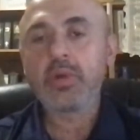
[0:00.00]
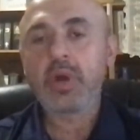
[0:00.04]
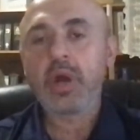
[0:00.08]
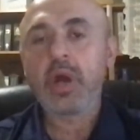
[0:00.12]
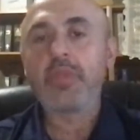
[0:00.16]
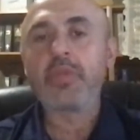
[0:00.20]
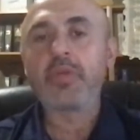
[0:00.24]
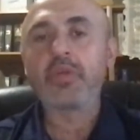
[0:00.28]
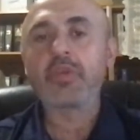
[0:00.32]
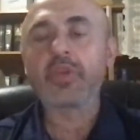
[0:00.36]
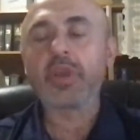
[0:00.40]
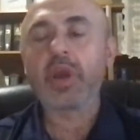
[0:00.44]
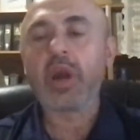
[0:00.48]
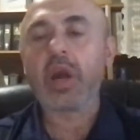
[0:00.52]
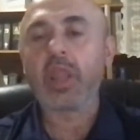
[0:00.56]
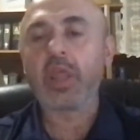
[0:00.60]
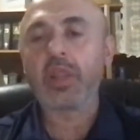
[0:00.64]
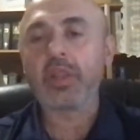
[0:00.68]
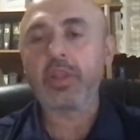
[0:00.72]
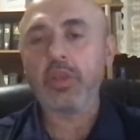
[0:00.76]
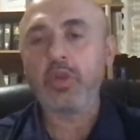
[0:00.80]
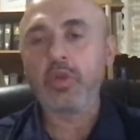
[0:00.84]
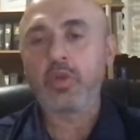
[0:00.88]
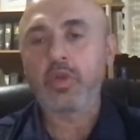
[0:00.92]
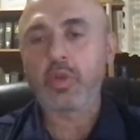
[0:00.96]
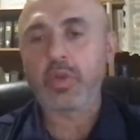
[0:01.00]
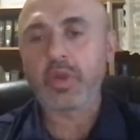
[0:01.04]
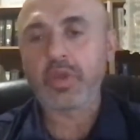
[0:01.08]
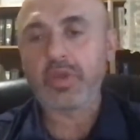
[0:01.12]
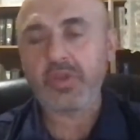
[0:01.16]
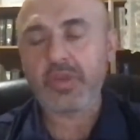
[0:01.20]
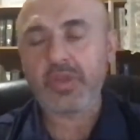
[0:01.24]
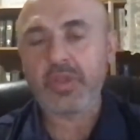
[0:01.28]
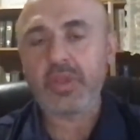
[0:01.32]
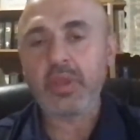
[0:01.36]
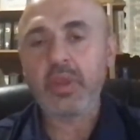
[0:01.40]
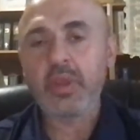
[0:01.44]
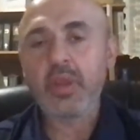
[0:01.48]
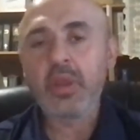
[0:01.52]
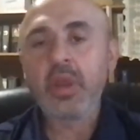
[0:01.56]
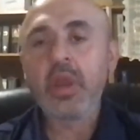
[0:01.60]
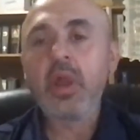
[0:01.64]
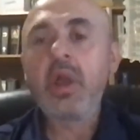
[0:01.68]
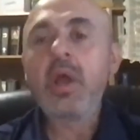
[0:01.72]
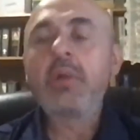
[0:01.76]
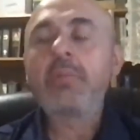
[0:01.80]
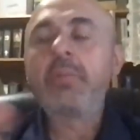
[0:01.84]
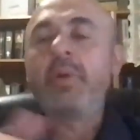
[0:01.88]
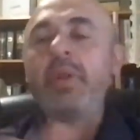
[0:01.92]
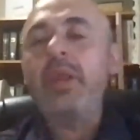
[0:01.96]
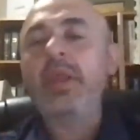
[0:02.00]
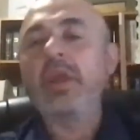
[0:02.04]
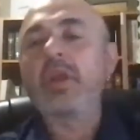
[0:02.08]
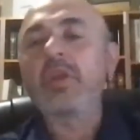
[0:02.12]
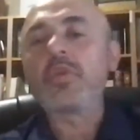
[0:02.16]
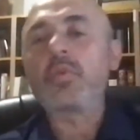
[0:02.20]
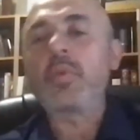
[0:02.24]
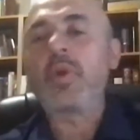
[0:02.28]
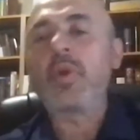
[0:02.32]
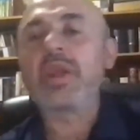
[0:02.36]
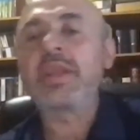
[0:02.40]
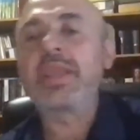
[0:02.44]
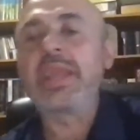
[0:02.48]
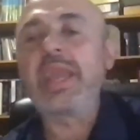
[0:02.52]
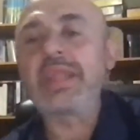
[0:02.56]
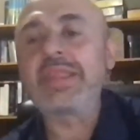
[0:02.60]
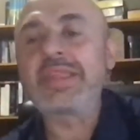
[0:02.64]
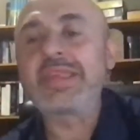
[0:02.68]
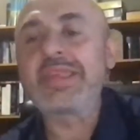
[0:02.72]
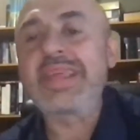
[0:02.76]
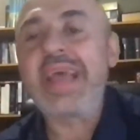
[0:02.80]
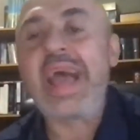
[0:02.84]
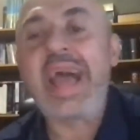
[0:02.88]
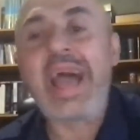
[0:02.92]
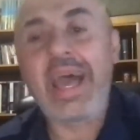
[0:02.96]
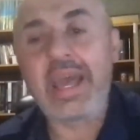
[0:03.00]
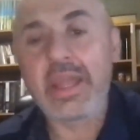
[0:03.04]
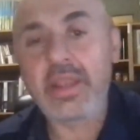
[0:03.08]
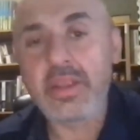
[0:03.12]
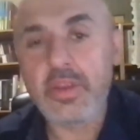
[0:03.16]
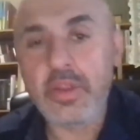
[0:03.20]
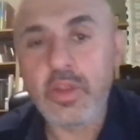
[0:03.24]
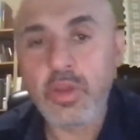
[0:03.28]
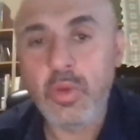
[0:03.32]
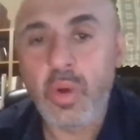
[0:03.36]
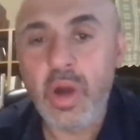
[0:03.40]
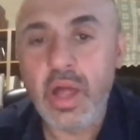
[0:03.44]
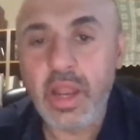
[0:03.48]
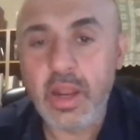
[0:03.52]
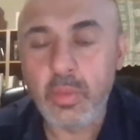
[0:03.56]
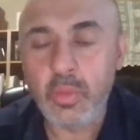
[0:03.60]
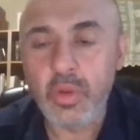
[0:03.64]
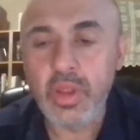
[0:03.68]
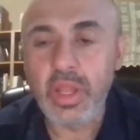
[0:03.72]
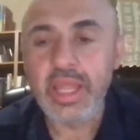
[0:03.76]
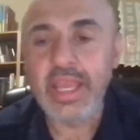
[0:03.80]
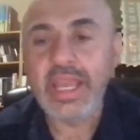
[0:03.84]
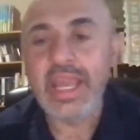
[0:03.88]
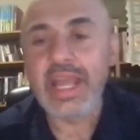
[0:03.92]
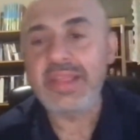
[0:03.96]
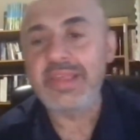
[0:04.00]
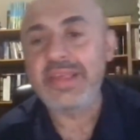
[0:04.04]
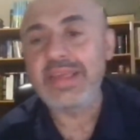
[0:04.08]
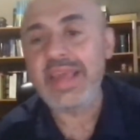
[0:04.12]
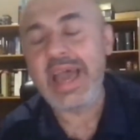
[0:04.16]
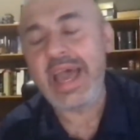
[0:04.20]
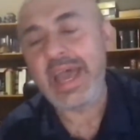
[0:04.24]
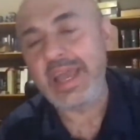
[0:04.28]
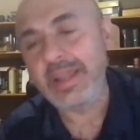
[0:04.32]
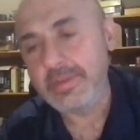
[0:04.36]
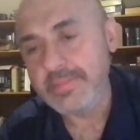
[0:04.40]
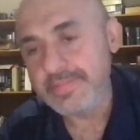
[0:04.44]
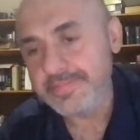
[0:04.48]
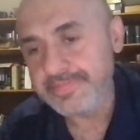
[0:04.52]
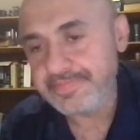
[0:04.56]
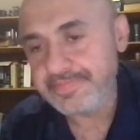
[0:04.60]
Others call it Eucharist. But here's where it gets sad. You want to really get sad?